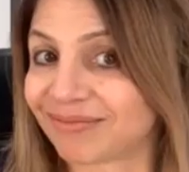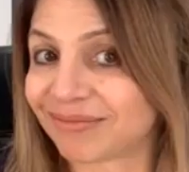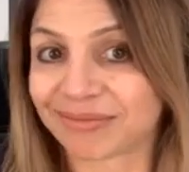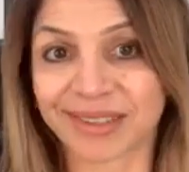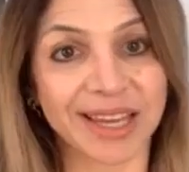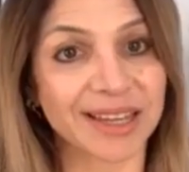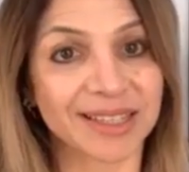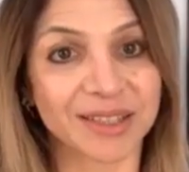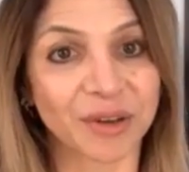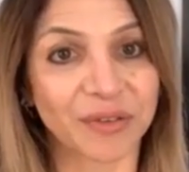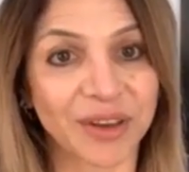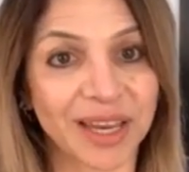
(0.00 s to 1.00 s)
get
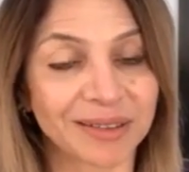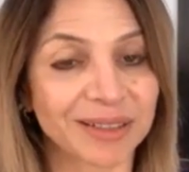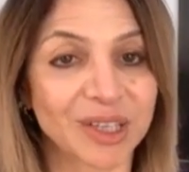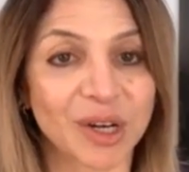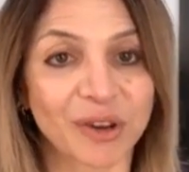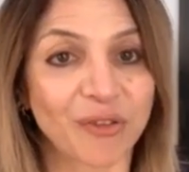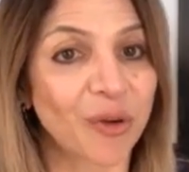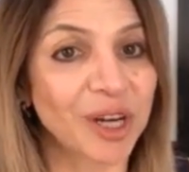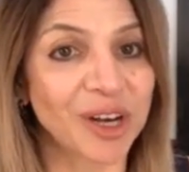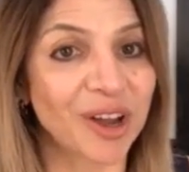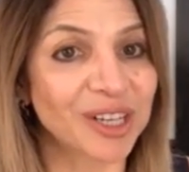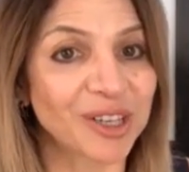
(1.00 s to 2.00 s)
yourself in. It's only
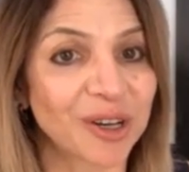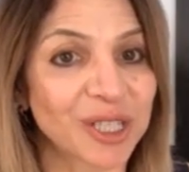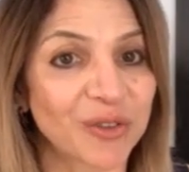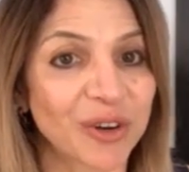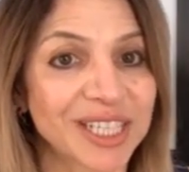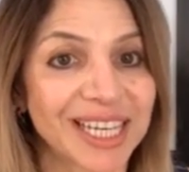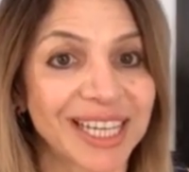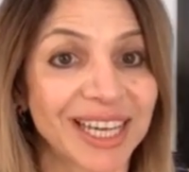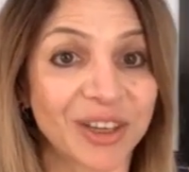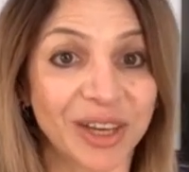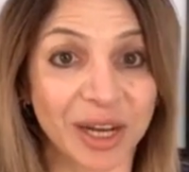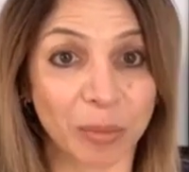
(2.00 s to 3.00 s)
$49 for a ticket. You
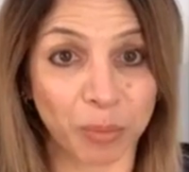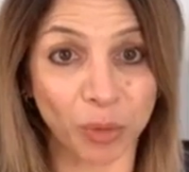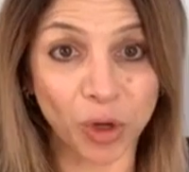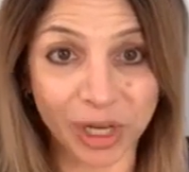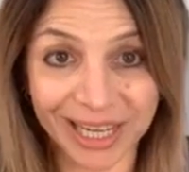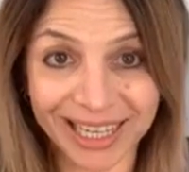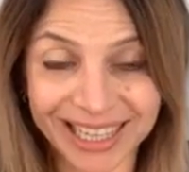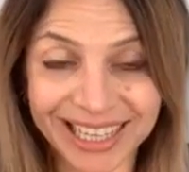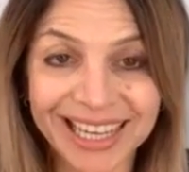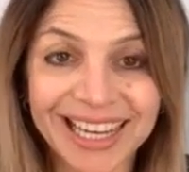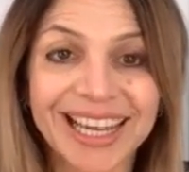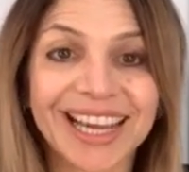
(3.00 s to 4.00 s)
get a book,
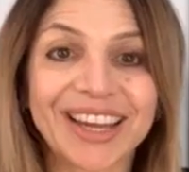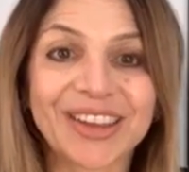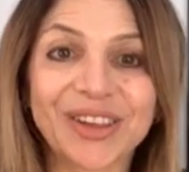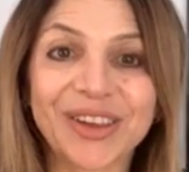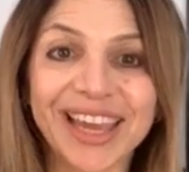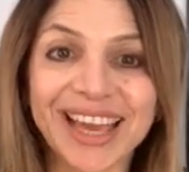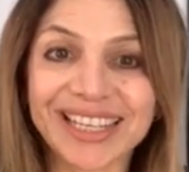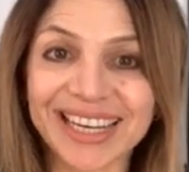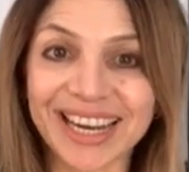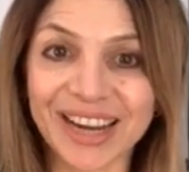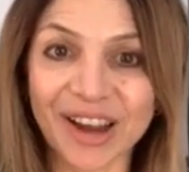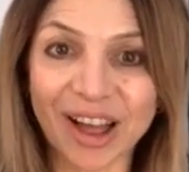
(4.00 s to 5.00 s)
you get
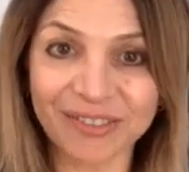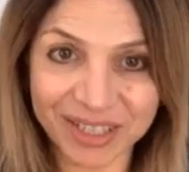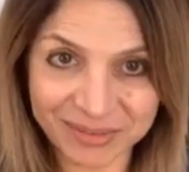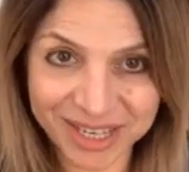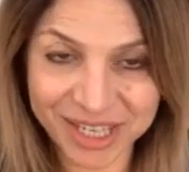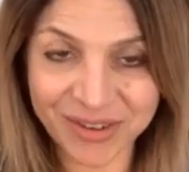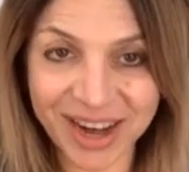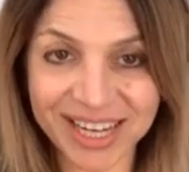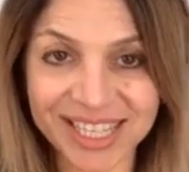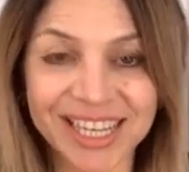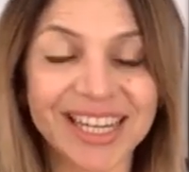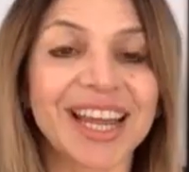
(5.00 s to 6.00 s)
live
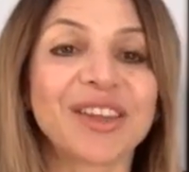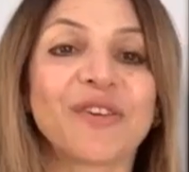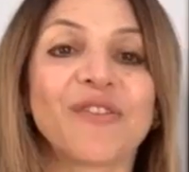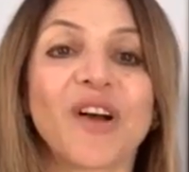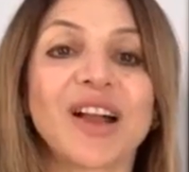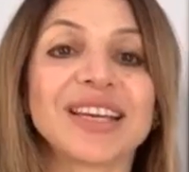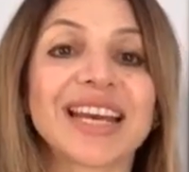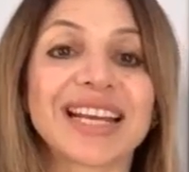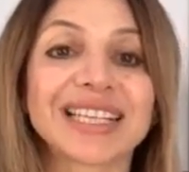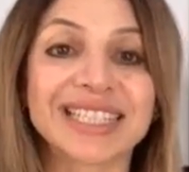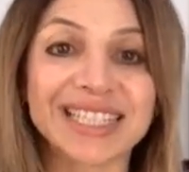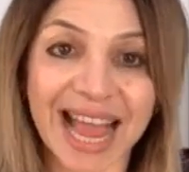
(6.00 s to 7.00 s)
demonstration, and you find out
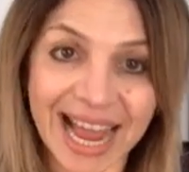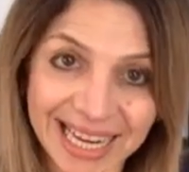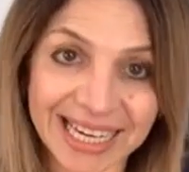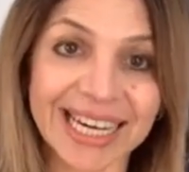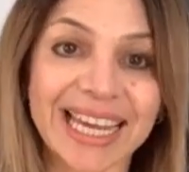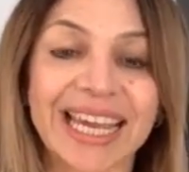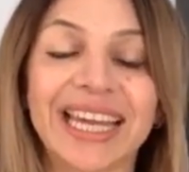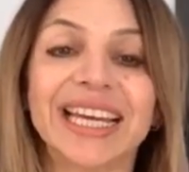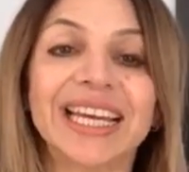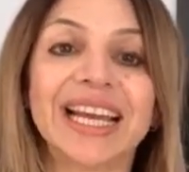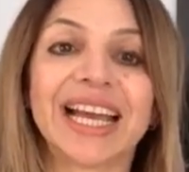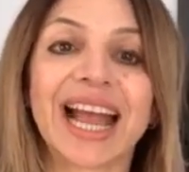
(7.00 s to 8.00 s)
exactly
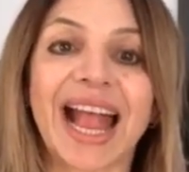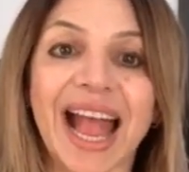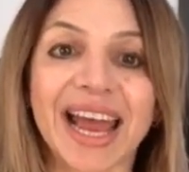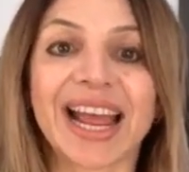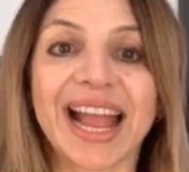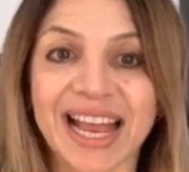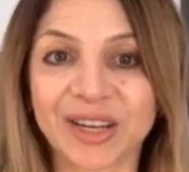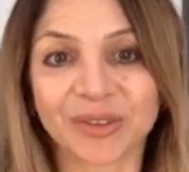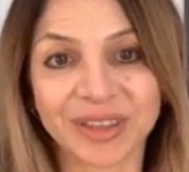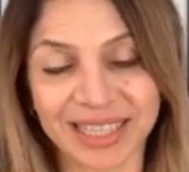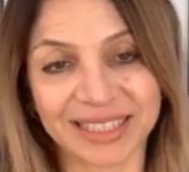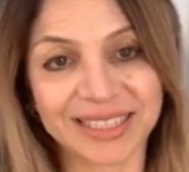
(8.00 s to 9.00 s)
how to handle
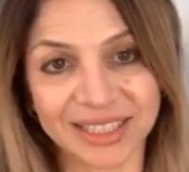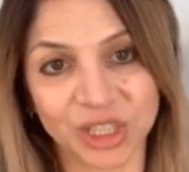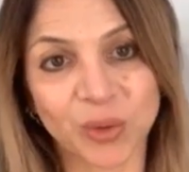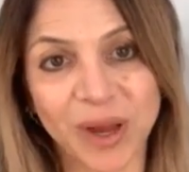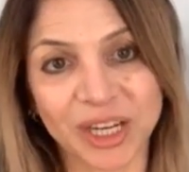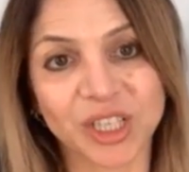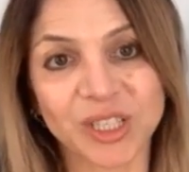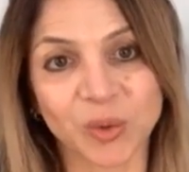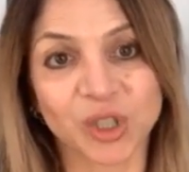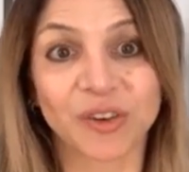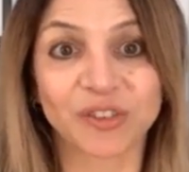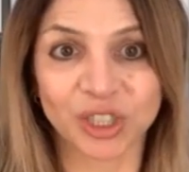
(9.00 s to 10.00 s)
these situations which
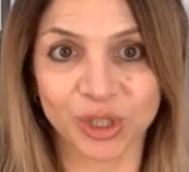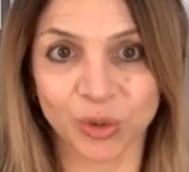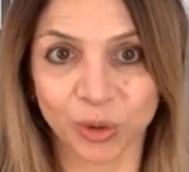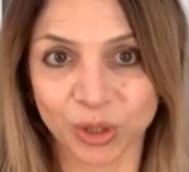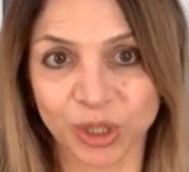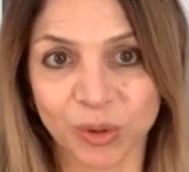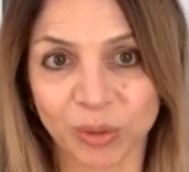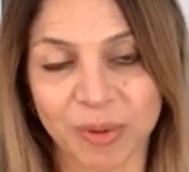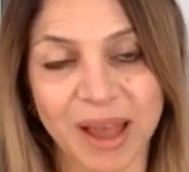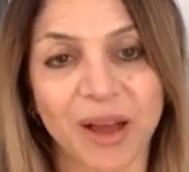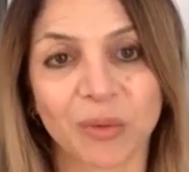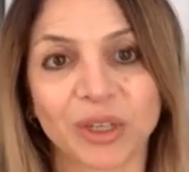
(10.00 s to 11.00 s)
I've just talked to you
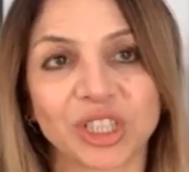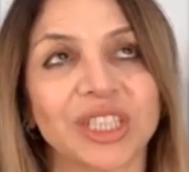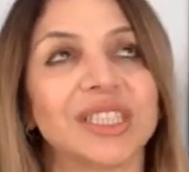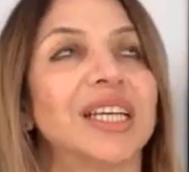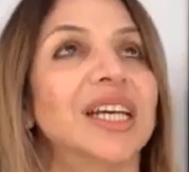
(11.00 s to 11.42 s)
about, which is